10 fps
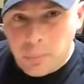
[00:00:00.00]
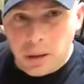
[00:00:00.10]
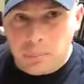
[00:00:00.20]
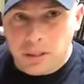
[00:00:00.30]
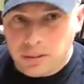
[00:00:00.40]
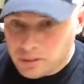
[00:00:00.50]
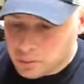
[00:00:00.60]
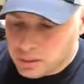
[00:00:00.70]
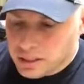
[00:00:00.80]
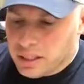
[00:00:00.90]
about pig
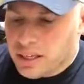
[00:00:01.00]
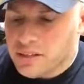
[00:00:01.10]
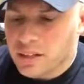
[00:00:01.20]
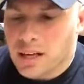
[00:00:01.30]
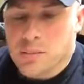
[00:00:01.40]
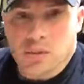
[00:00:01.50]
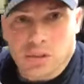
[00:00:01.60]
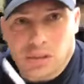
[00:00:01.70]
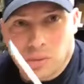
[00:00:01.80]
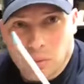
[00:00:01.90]
lube is it comes
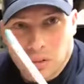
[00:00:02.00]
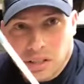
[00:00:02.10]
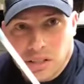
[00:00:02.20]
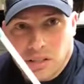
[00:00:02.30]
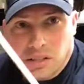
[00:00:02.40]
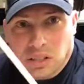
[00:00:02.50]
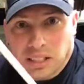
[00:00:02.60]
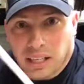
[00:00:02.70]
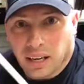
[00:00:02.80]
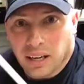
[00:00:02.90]
with this really
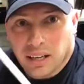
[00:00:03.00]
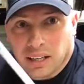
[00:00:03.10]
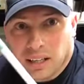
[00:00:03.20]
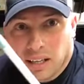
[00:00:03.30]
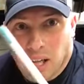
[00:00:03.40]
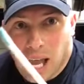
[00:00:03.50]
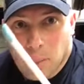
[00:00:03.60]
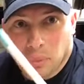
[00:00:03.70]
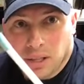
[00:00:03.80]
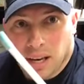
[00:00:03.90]
slick
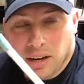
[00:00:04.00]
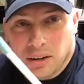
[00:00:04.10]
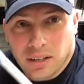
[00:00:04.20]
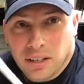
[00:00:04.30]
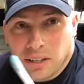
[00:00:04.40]
applicator.